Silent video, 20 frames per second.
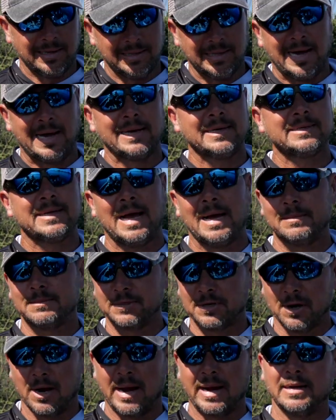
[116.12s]
lot of times the
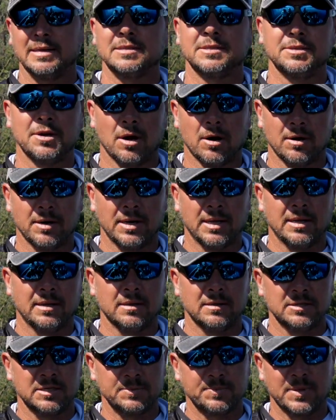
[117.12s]
grain is dirty
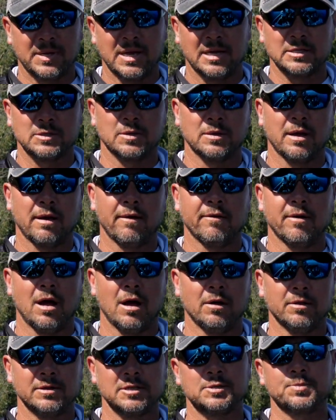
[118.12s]
just because of
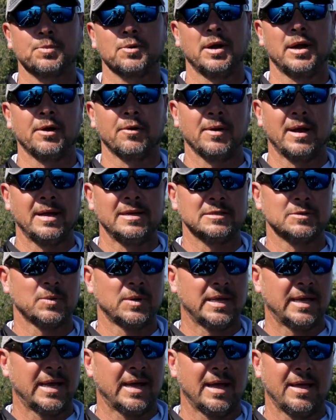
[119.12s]
all the spring rains we
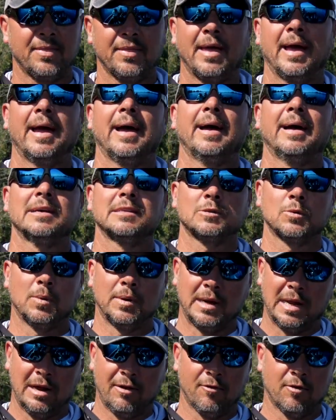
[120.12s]
get, and that's
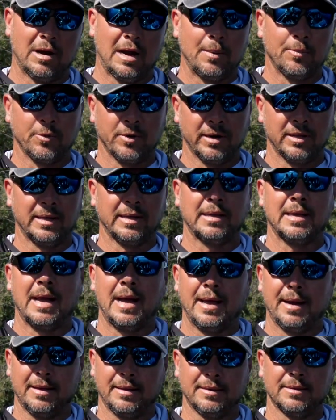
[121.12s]
whenever I'm really
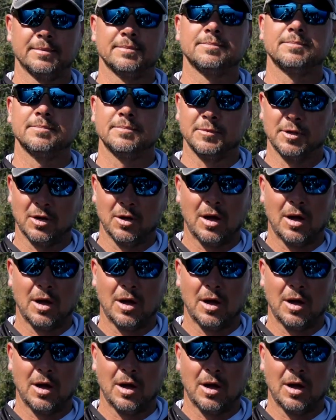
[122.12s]
kind of, you know,